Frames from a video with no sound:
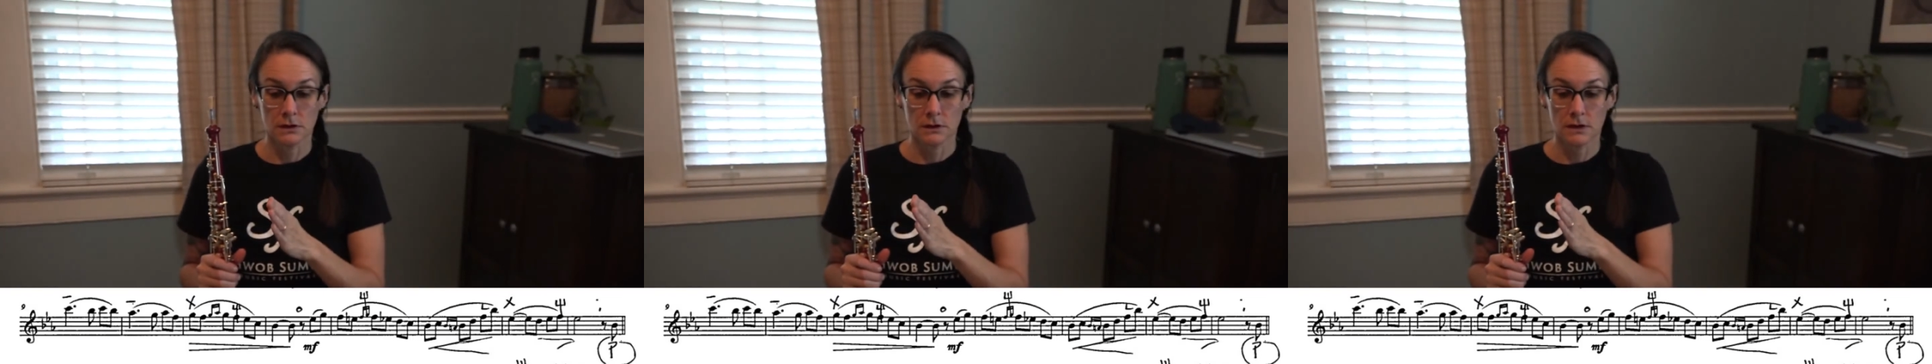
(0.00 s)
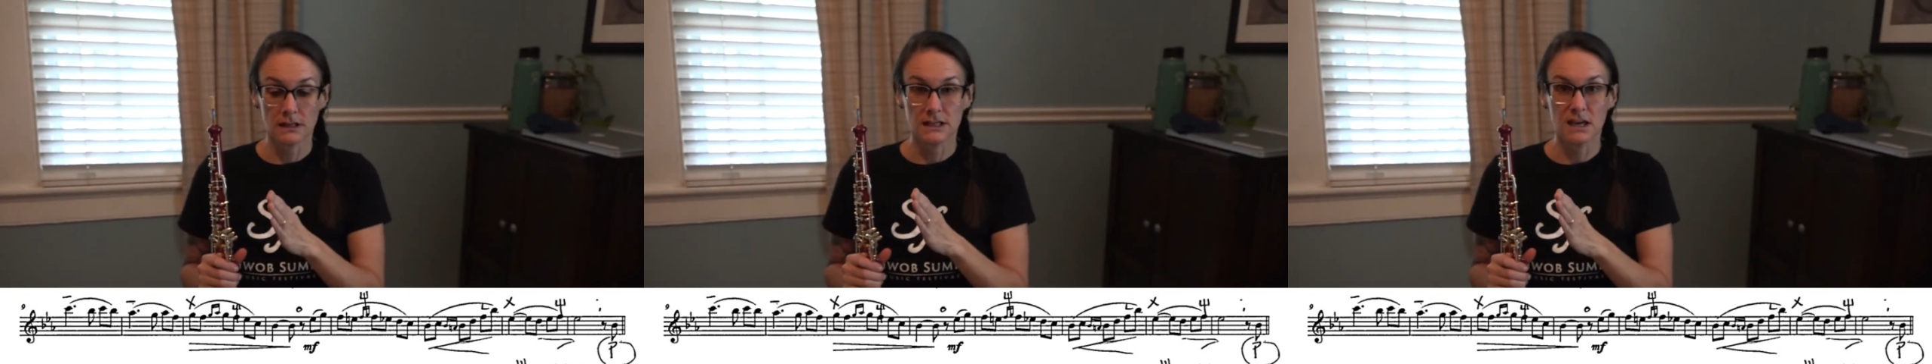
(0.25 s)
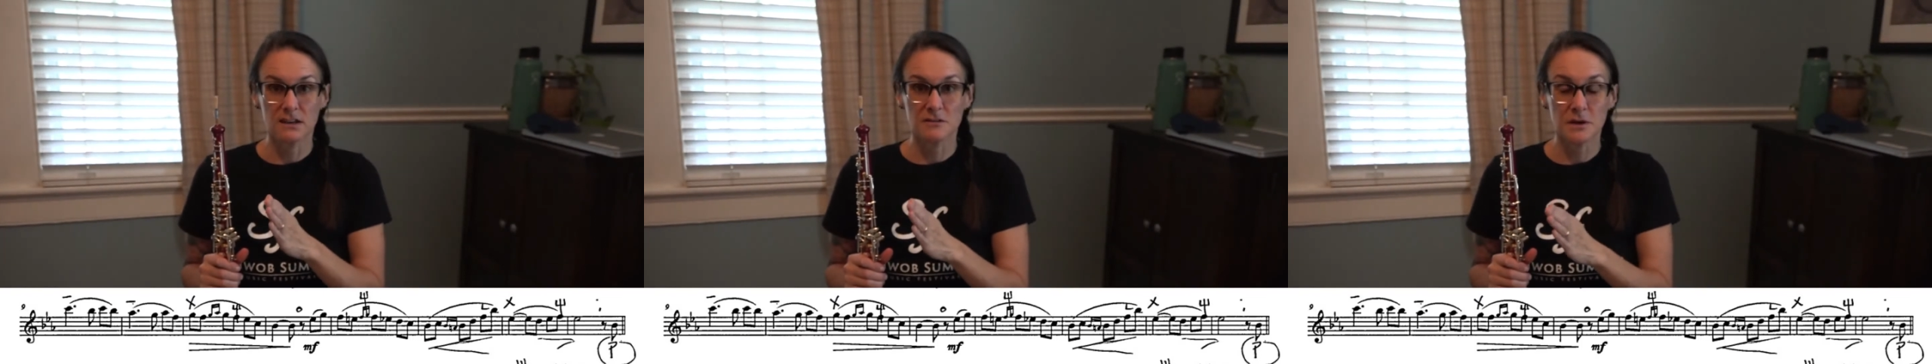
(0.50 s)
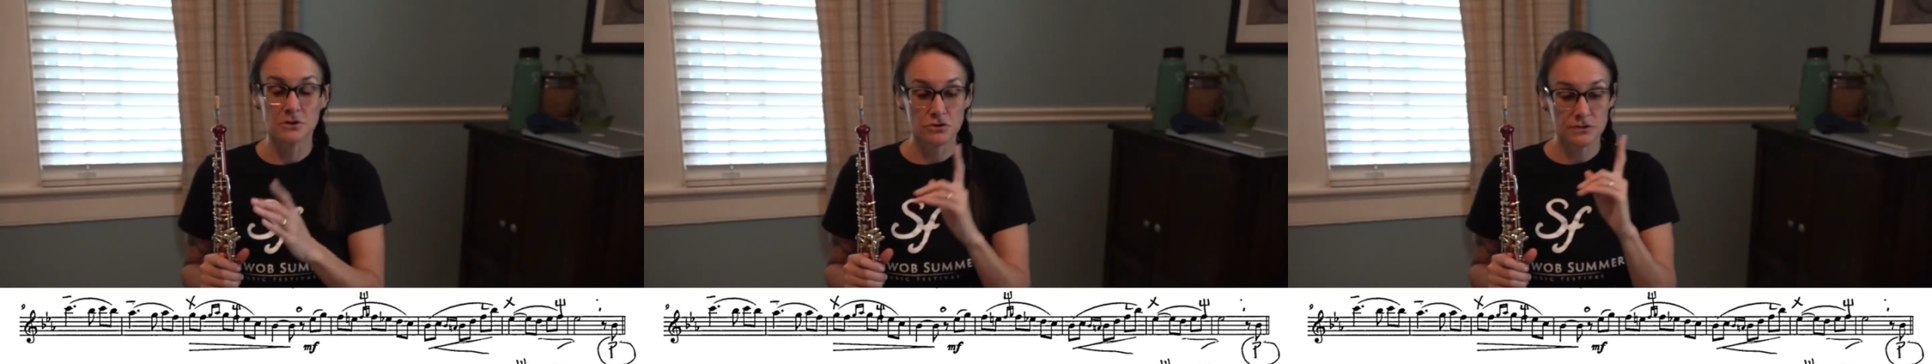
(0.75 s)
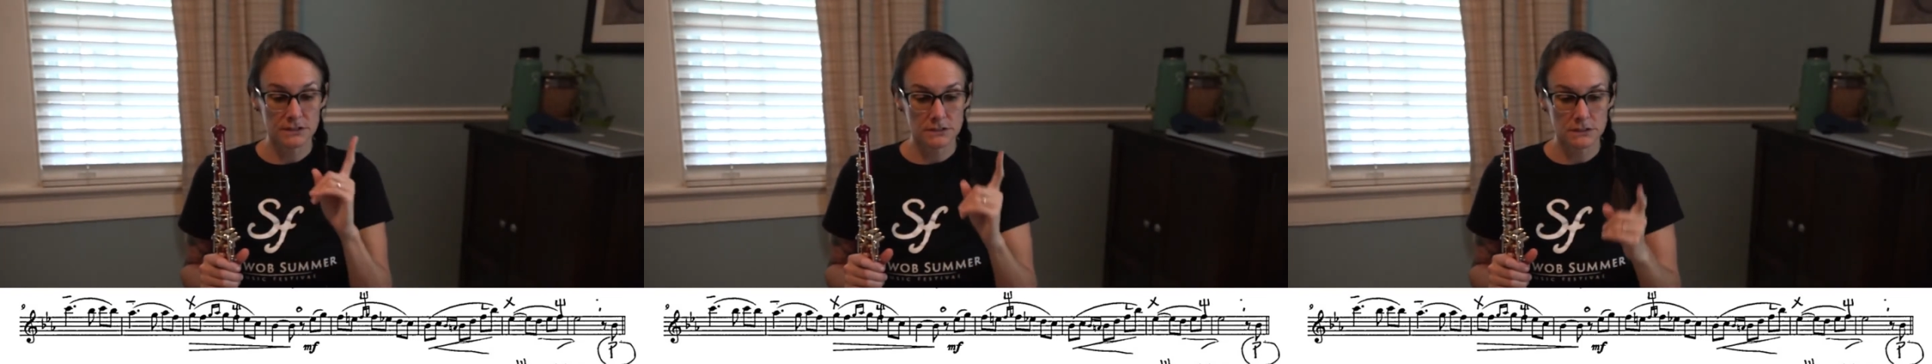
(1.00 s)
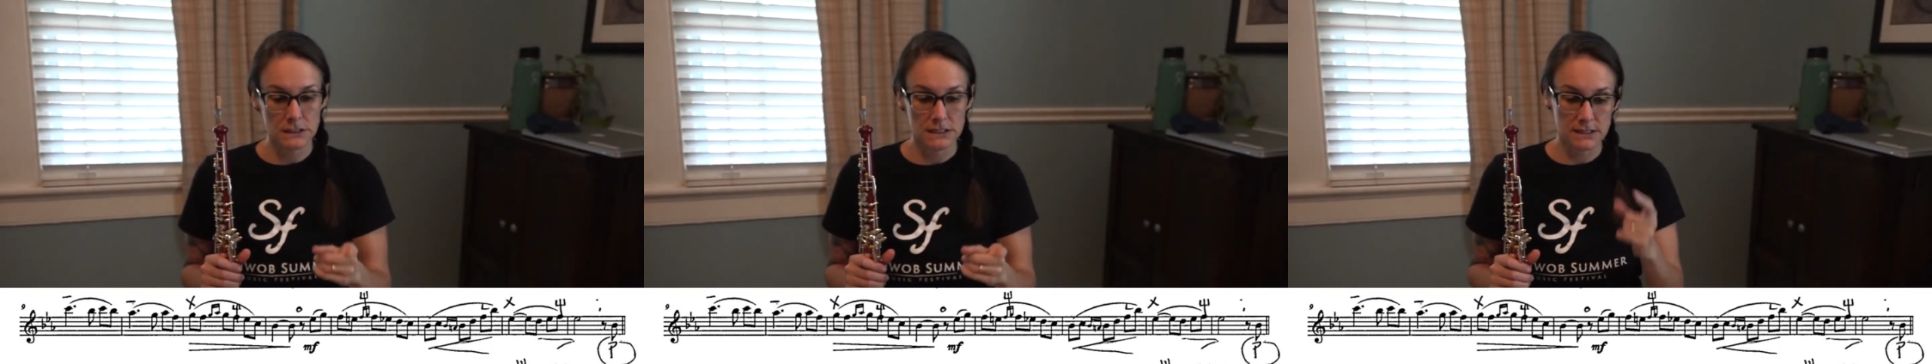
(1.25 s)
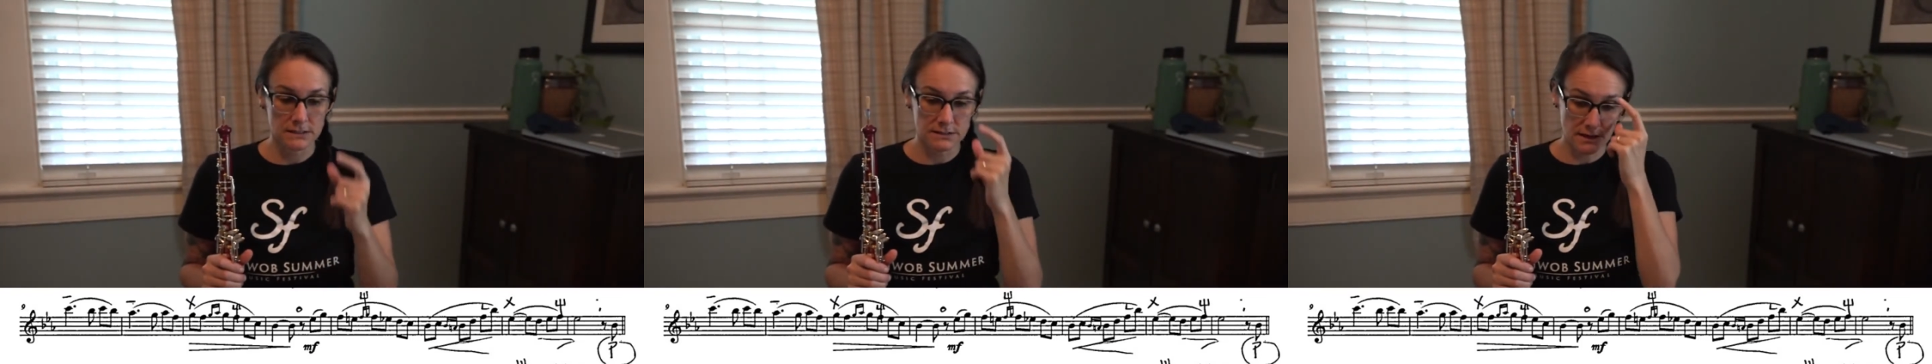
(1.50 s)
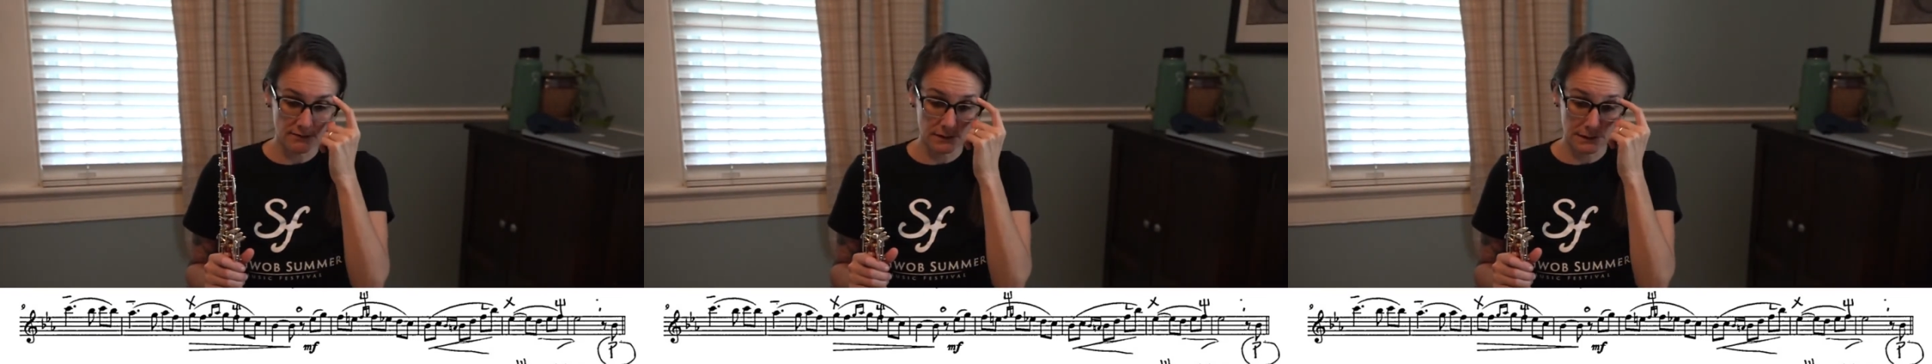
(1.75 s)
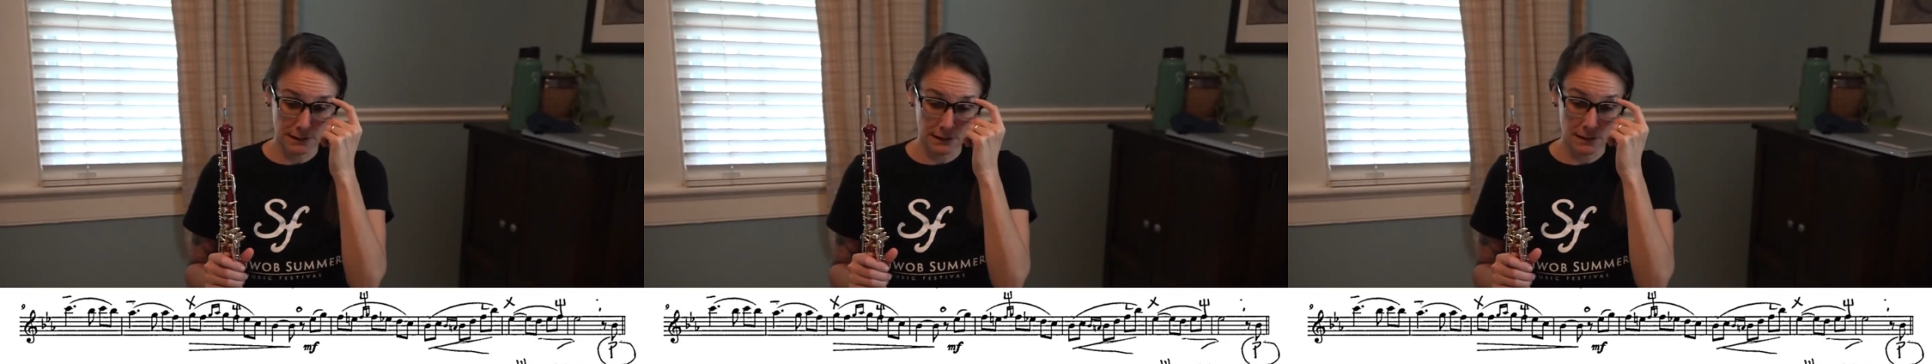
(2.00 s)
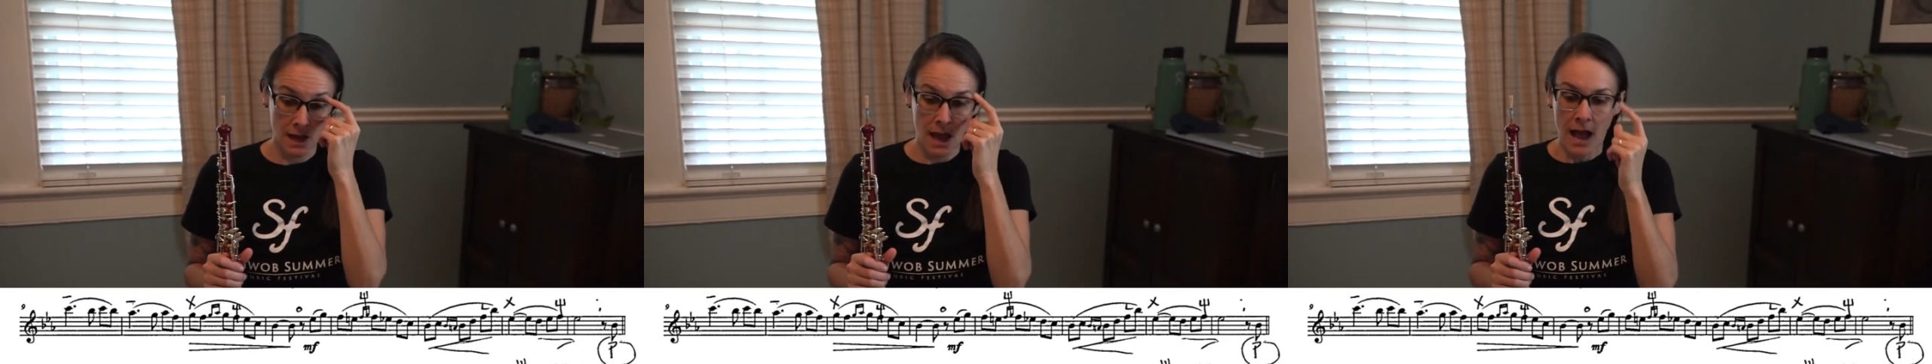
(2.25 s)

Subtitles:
at the end of measure 16 into 17,